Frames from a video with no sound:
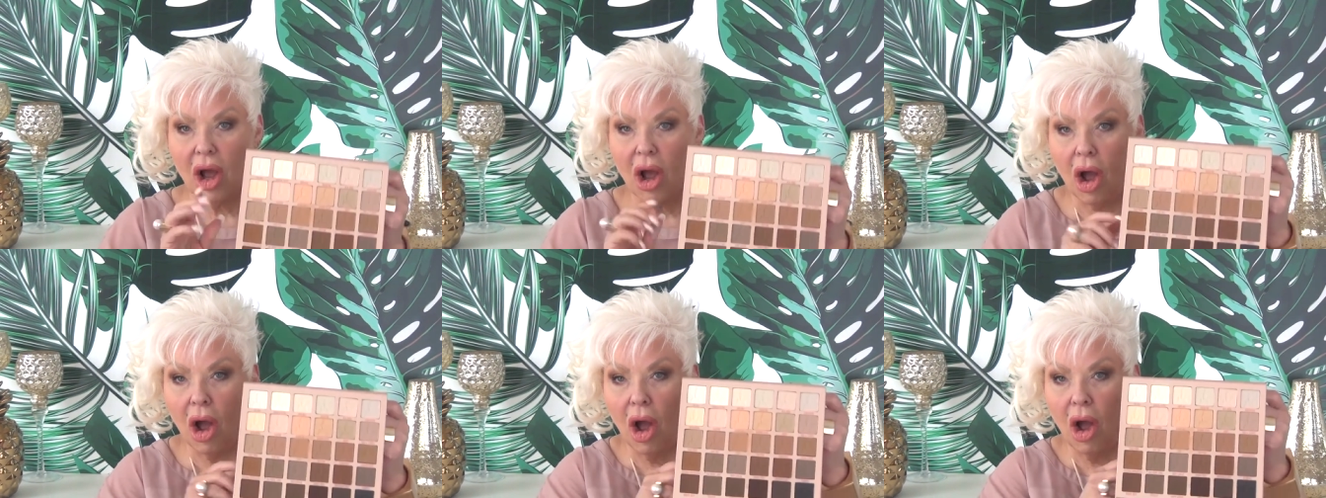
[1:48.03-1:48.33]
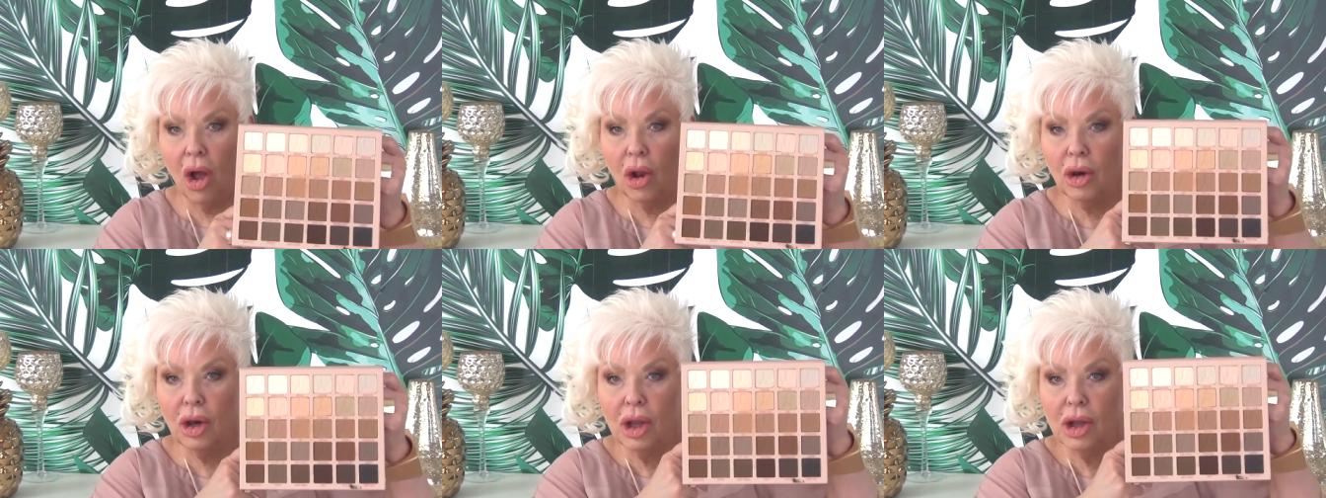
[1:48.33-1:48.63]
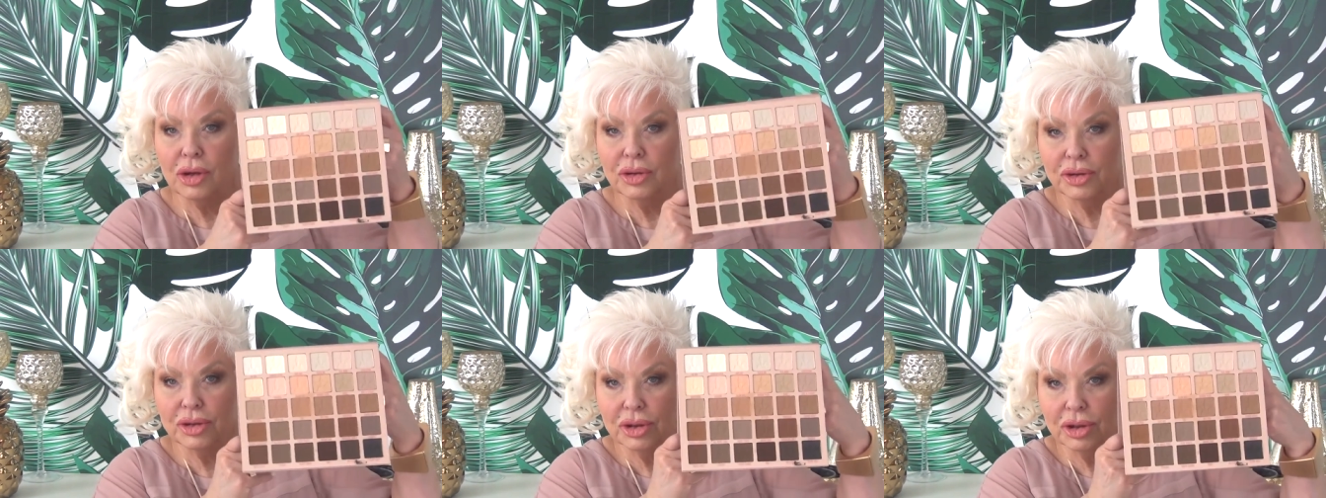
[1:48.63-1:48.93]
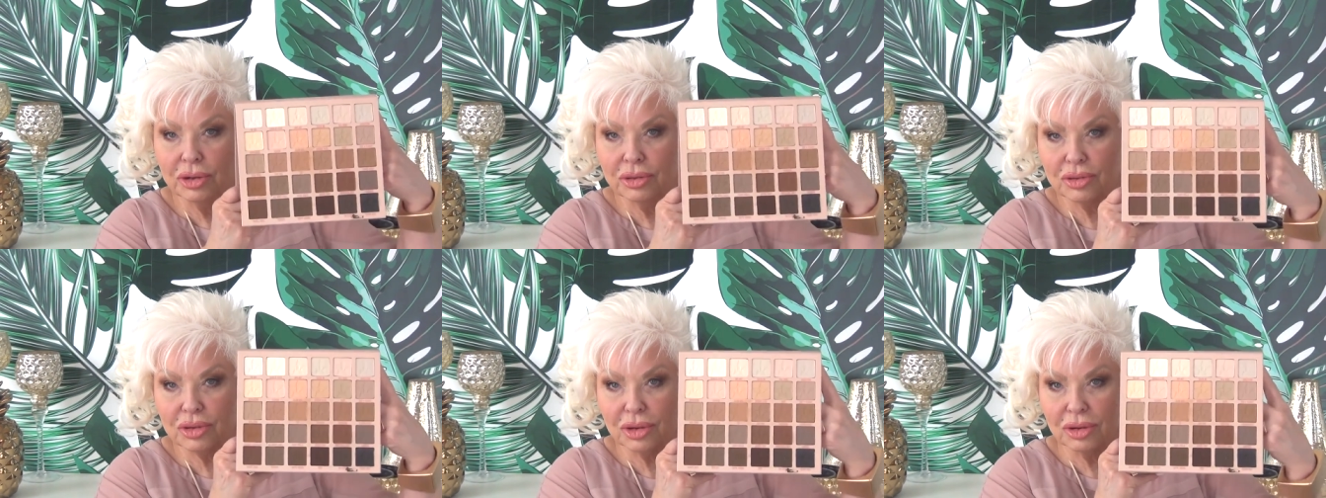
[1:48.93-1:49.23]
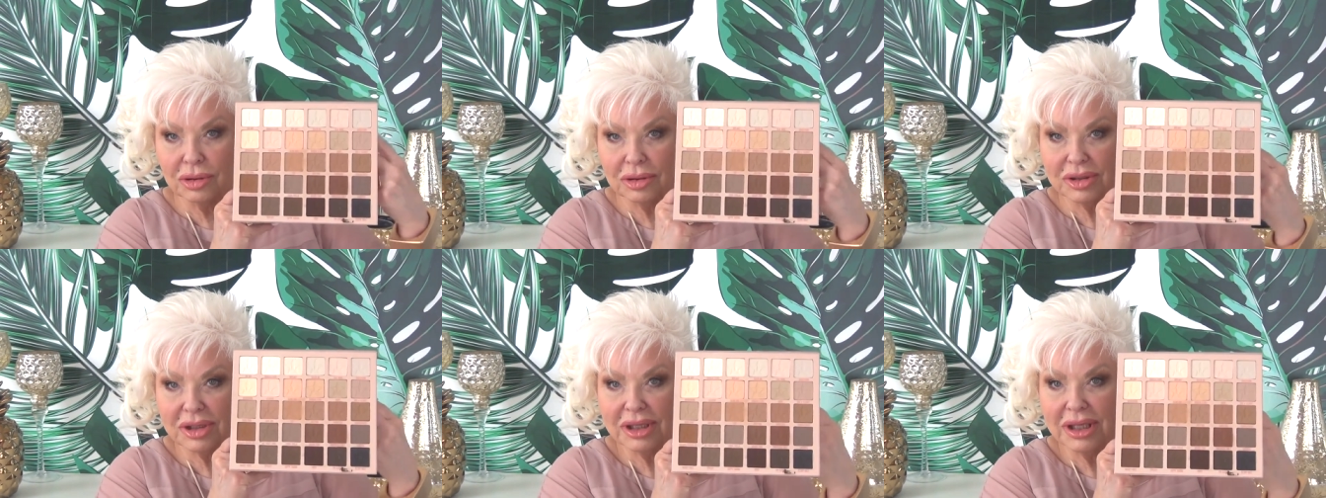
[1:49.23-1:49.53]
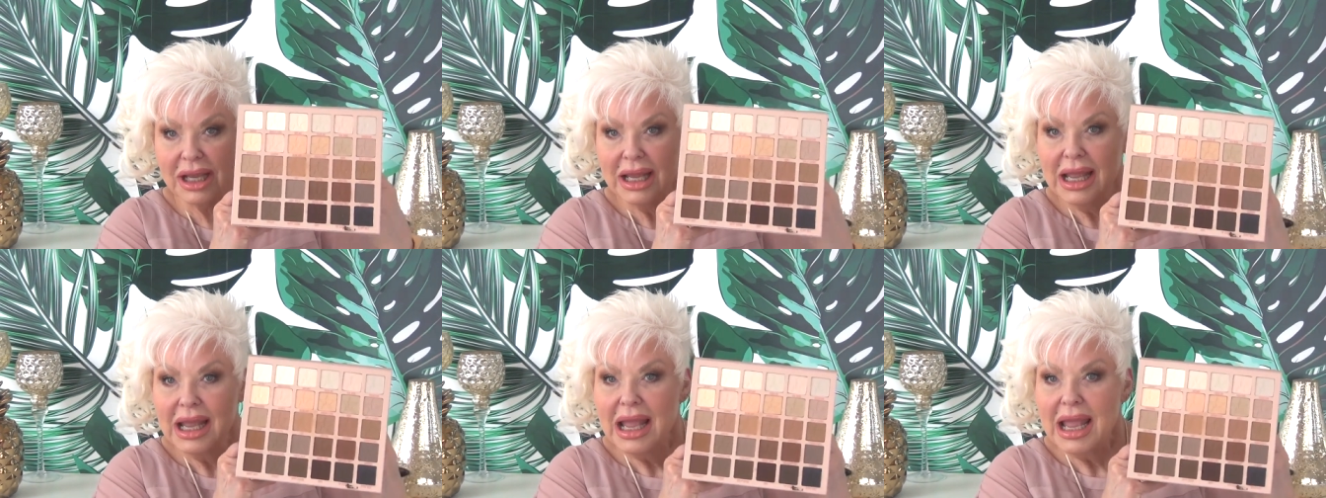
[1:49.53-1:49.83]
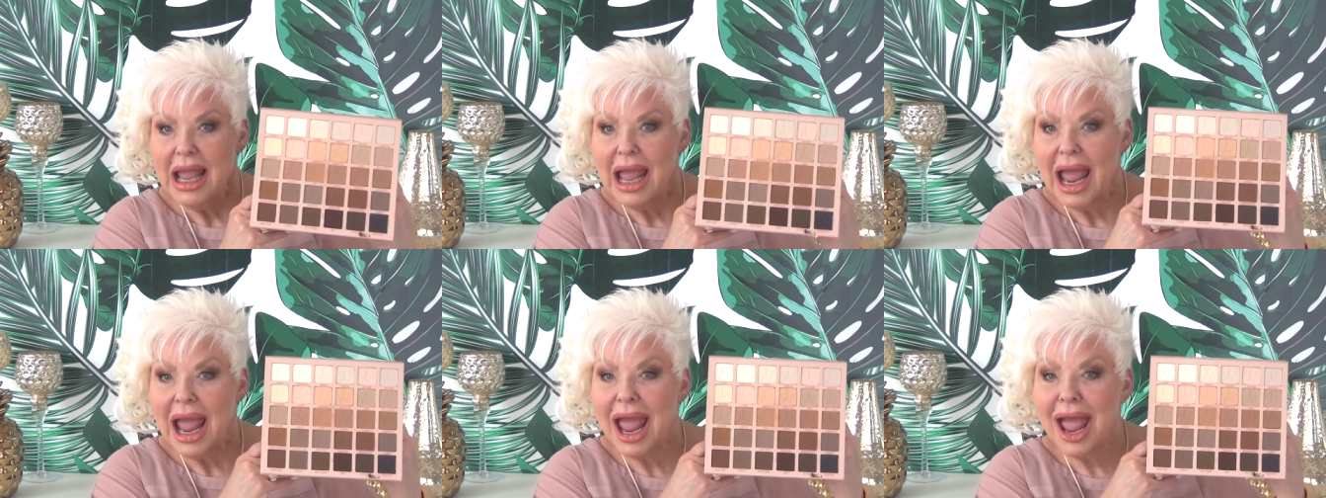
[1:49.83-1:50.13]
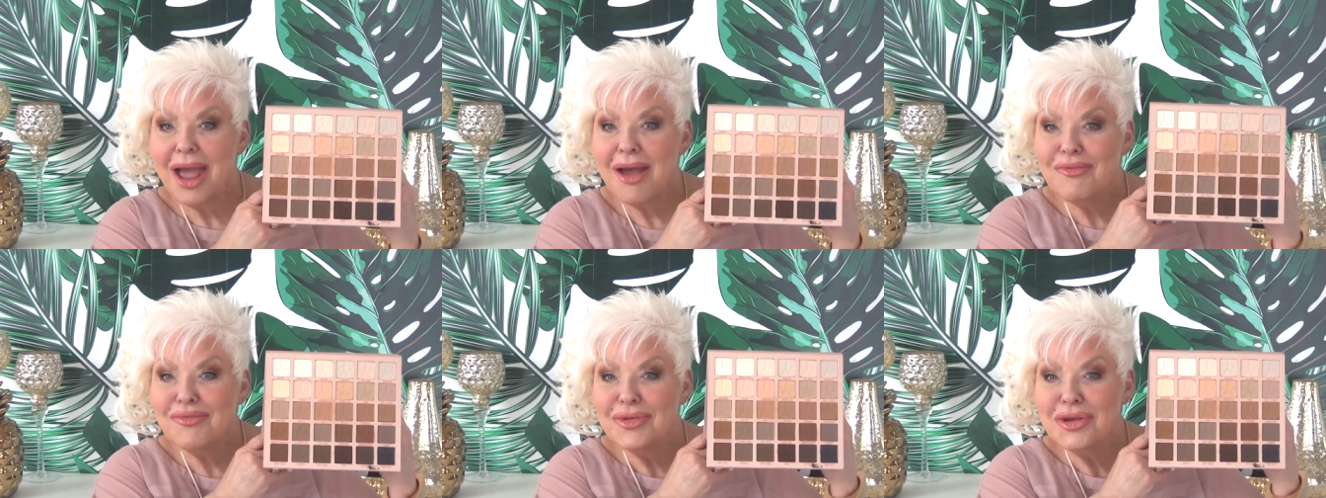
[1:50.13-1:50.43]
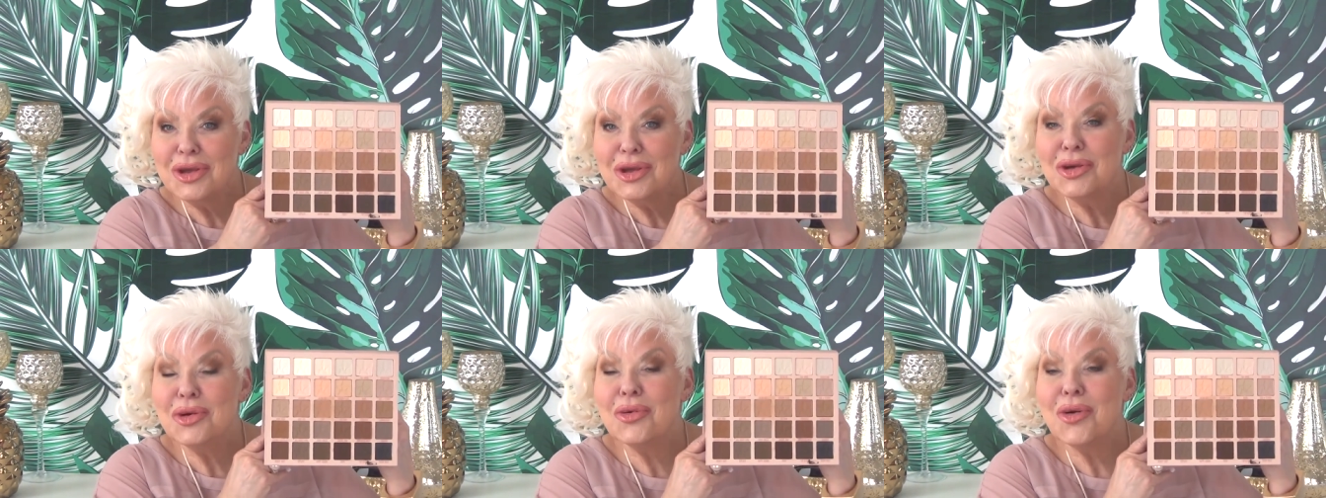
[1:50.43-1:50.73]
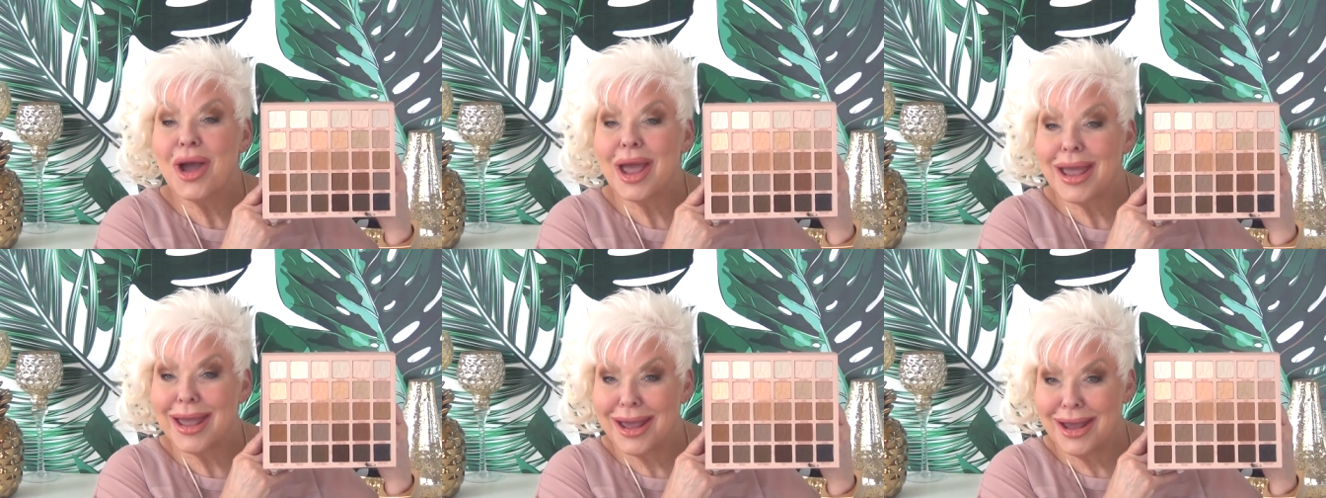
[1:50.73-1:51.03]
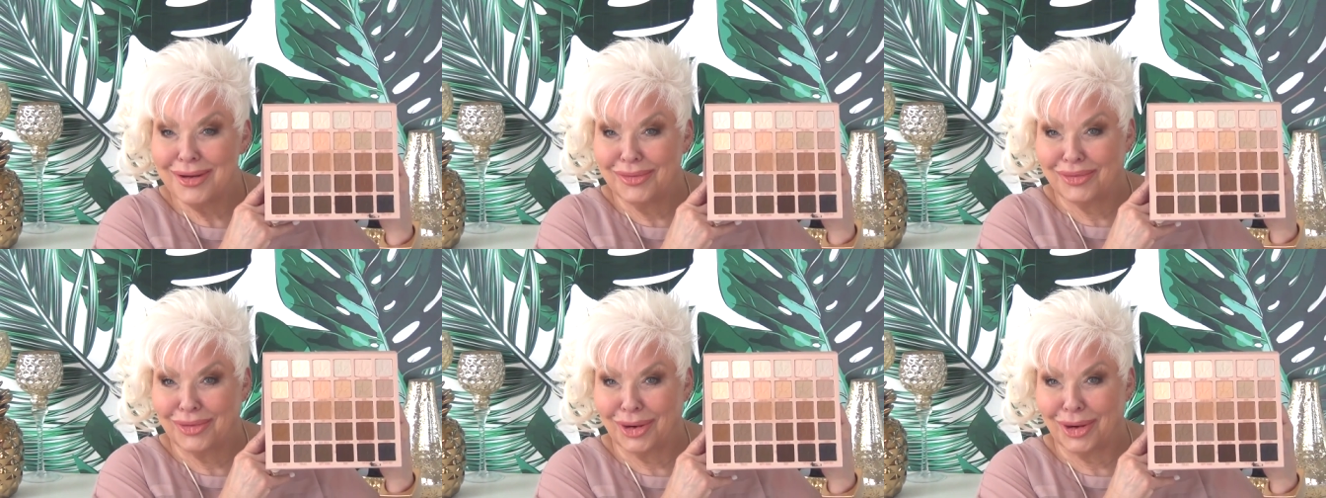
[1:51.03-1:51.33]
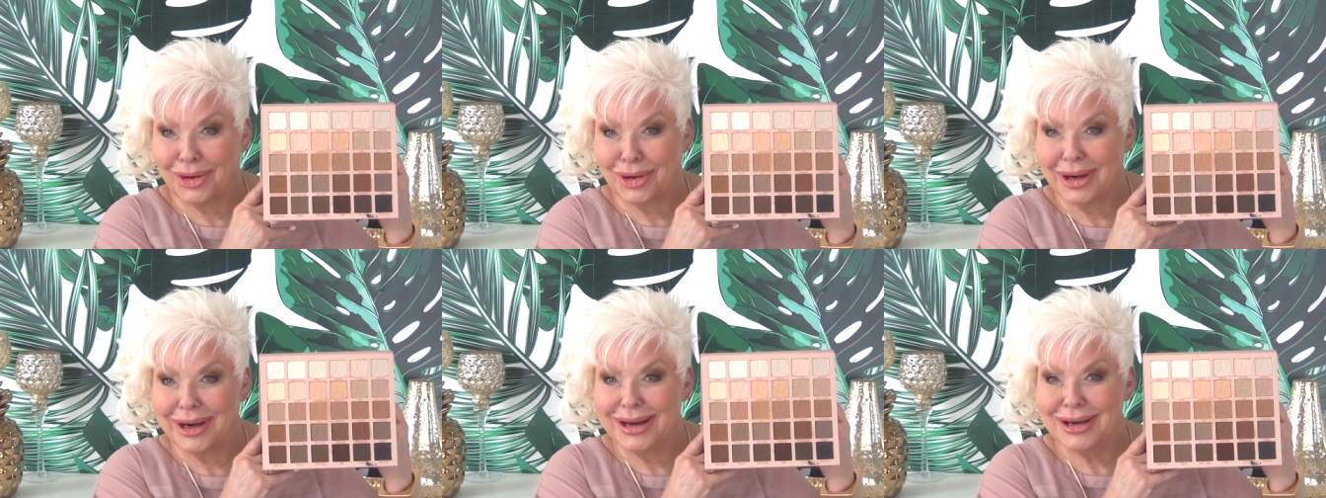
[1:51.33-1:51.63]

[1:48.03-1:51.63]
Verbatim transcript: all neutrals have you ever